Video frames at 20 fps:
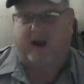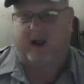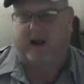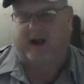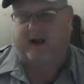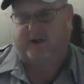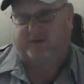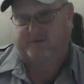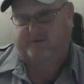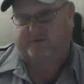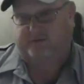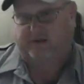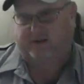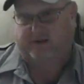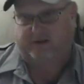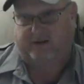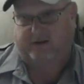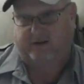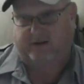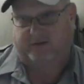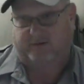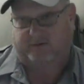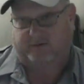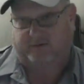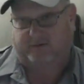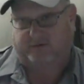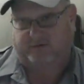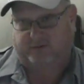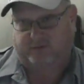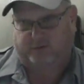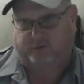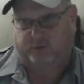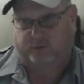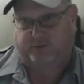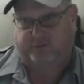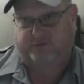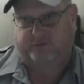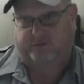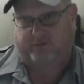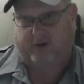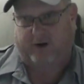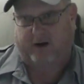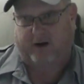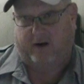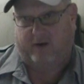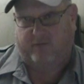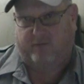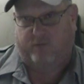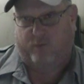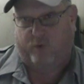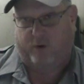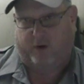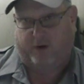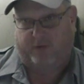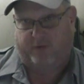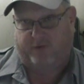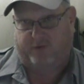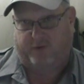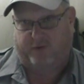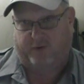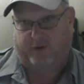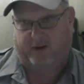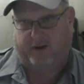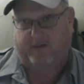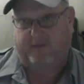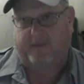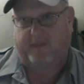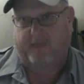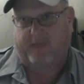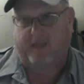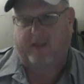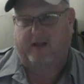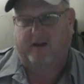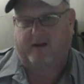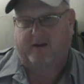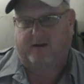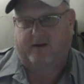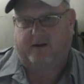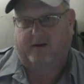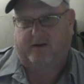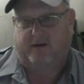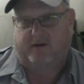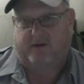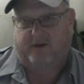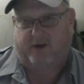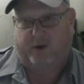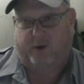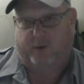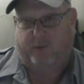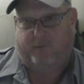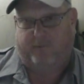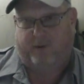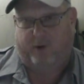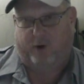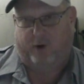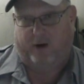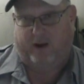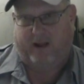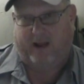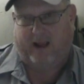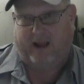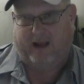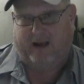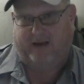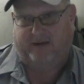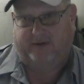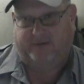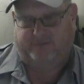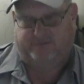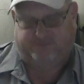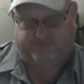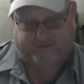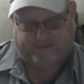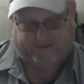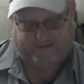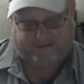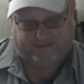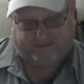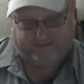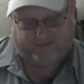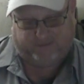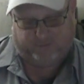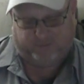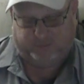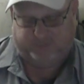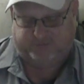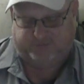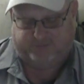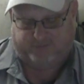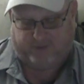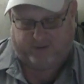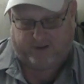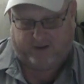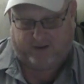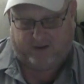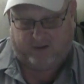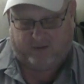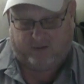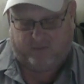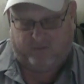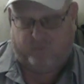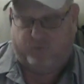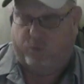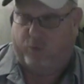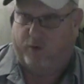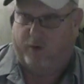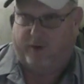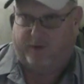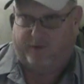has the twist rate of 1 in 30. The Uberti has the twist rate of 1 in